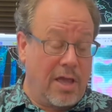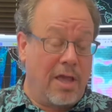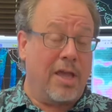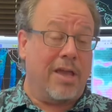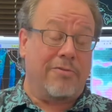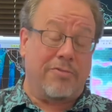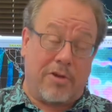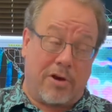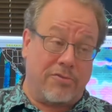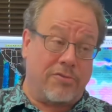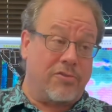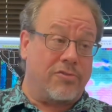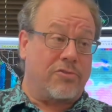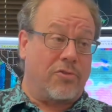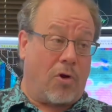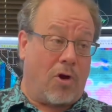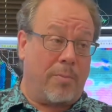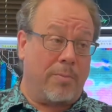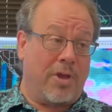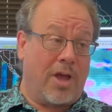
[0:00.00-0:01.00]
If there's a
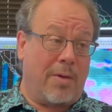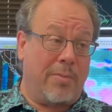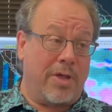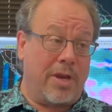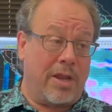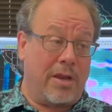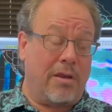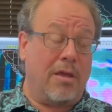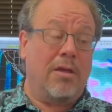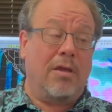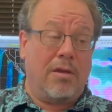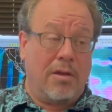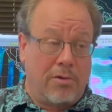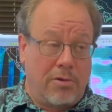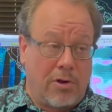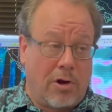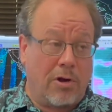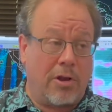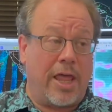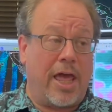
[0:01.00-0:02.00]
storm coming in,
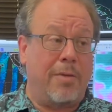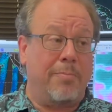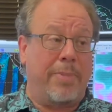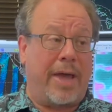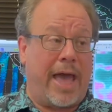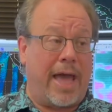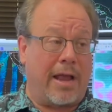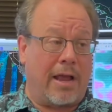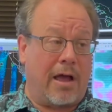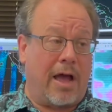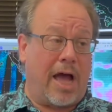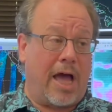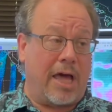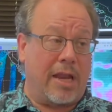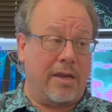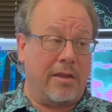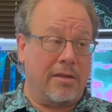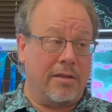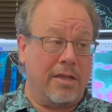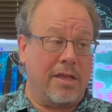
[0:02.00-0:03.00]
turn that back on.
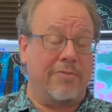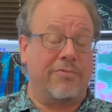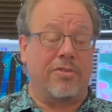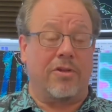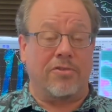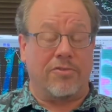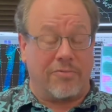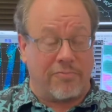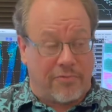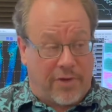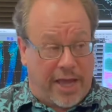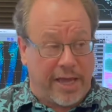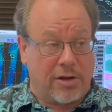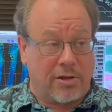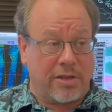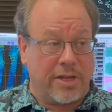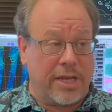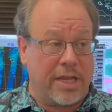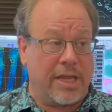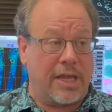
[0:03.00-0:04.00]
If there's a
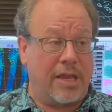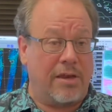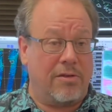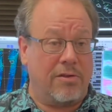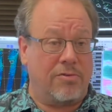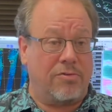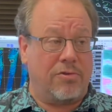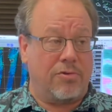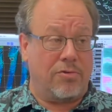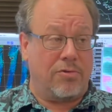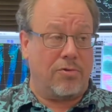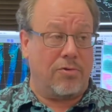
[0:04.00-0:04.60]
vital need to